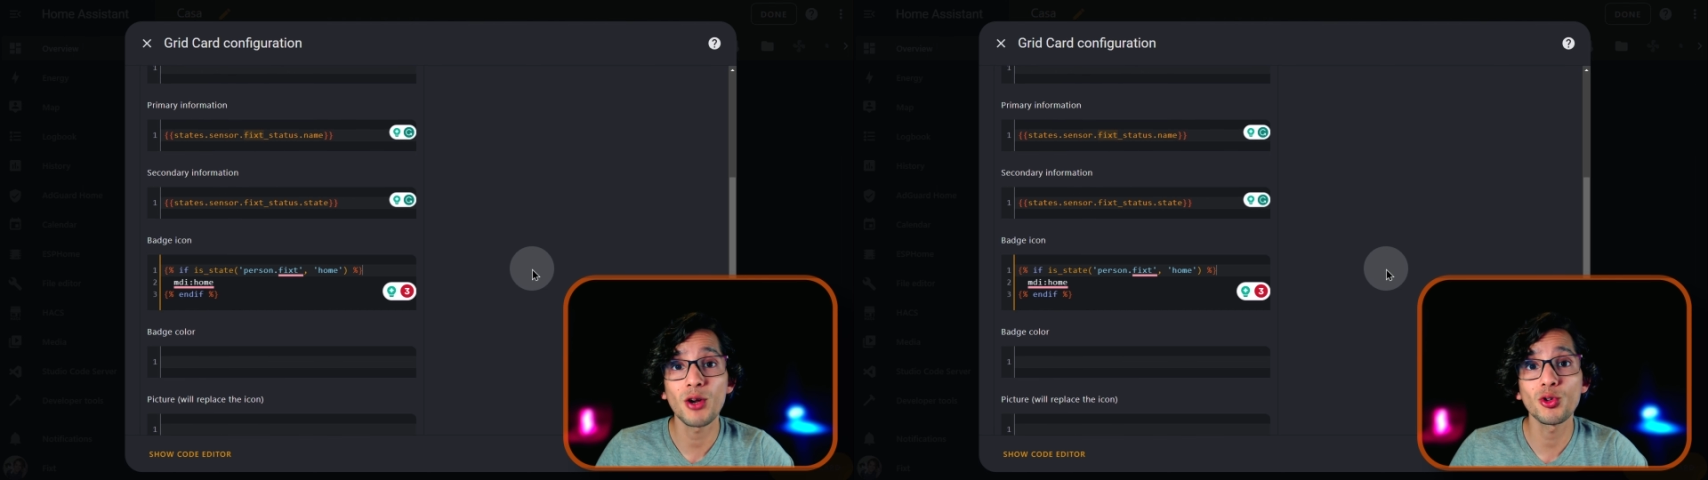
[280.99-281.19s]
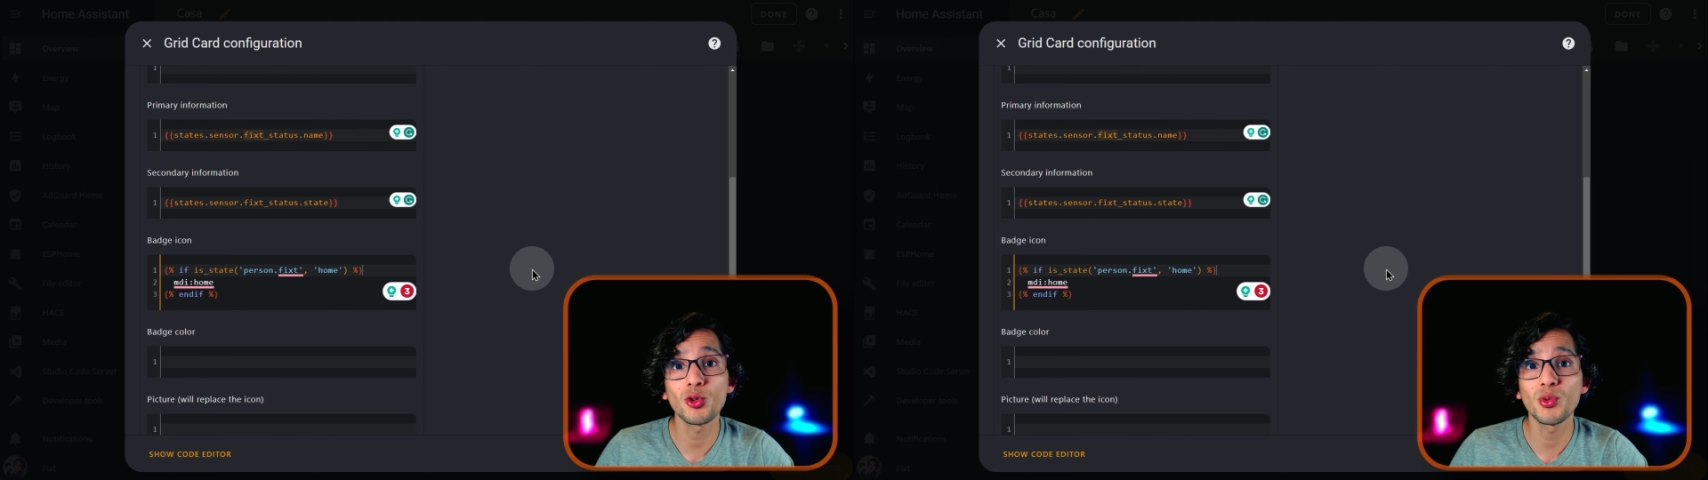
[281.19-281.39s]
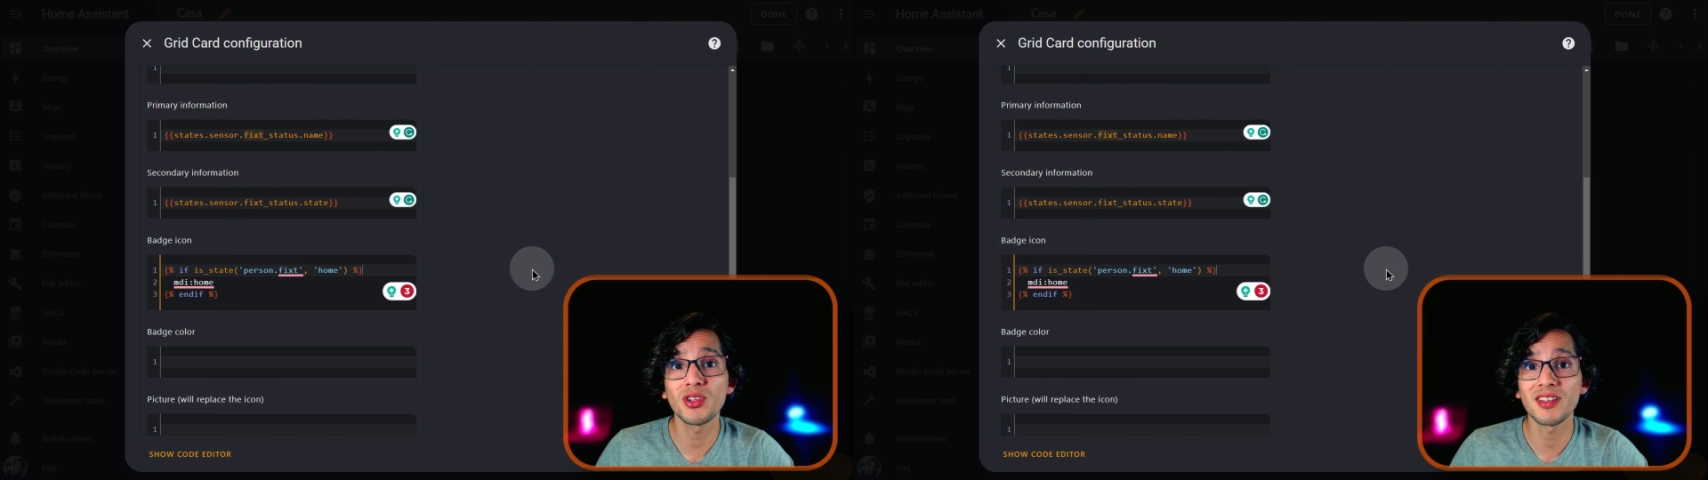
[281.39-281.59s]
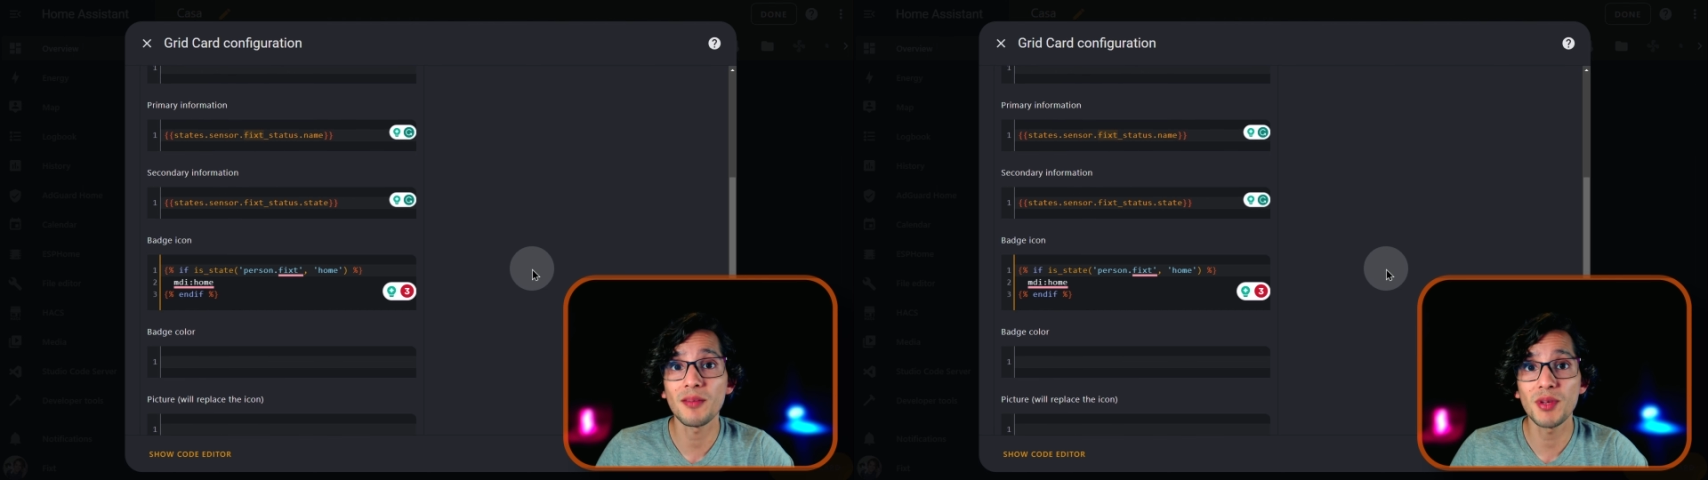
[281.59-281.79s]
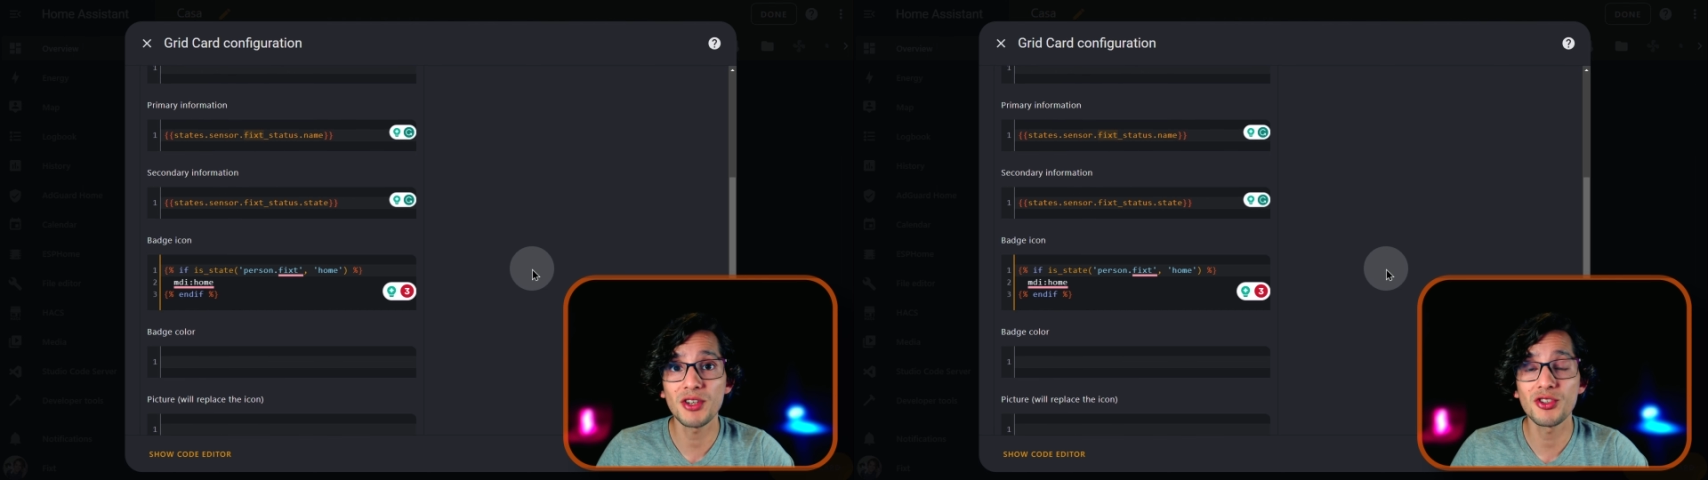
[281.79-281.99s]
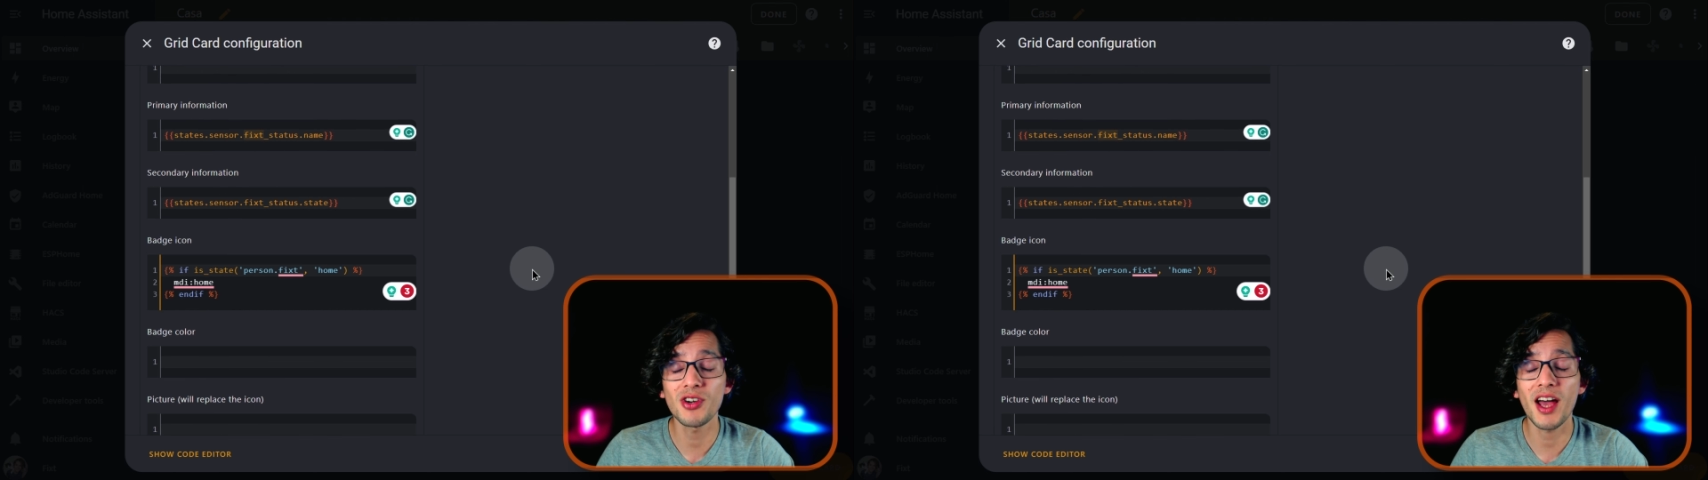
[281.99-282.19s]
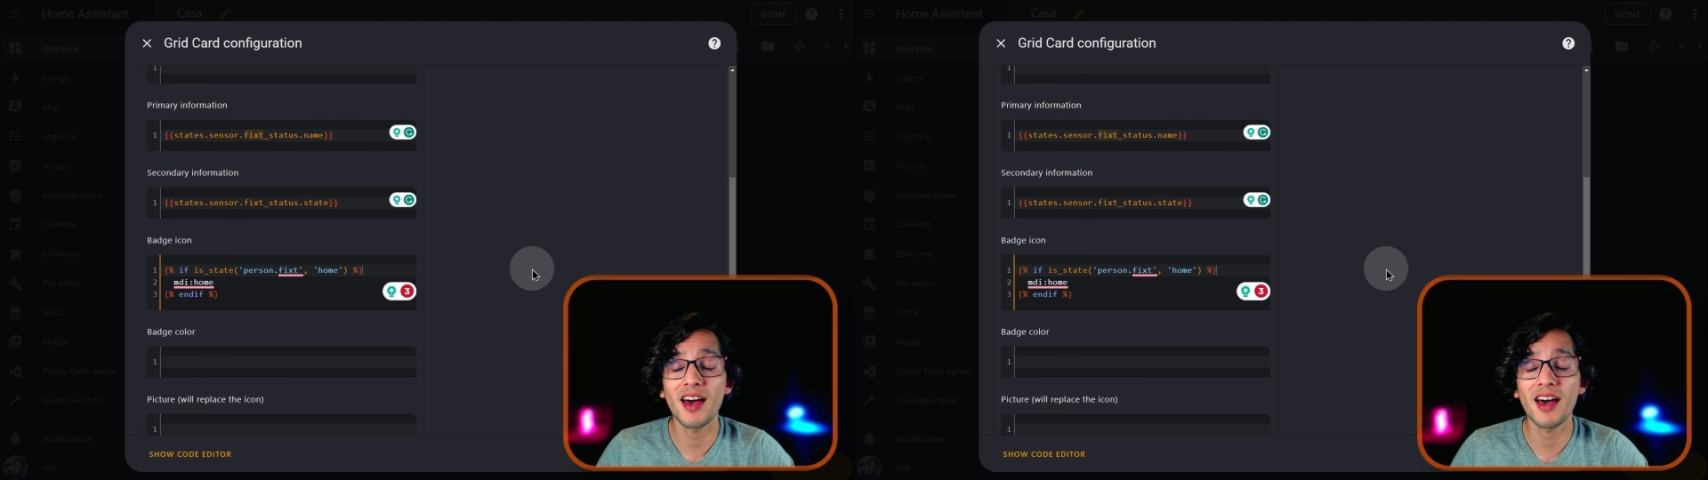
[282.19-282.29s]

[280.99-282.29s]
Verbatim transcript: are going to put the same picture